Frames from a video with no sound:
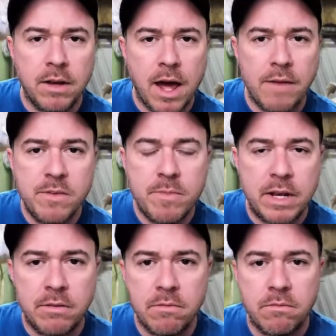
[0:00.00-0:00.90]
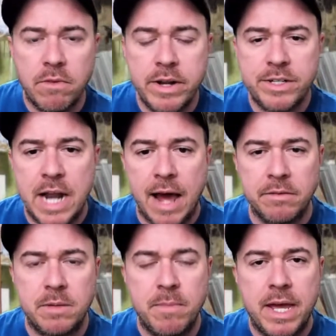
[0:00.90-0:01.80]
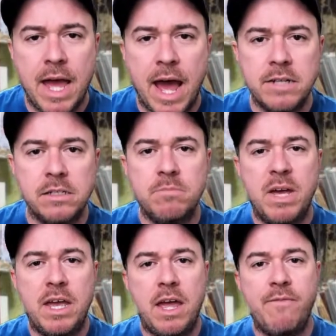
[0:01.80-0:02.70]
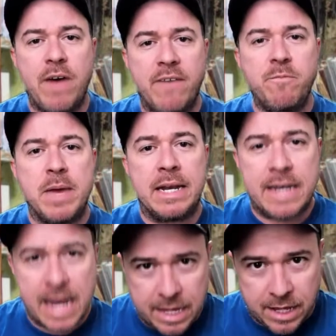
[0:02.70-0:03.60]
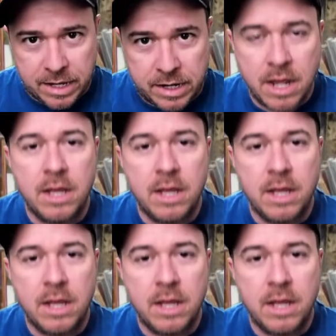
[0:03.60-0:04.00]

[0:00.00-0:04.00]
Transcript: Like you've been reaching out to me, asking me if I've been dead.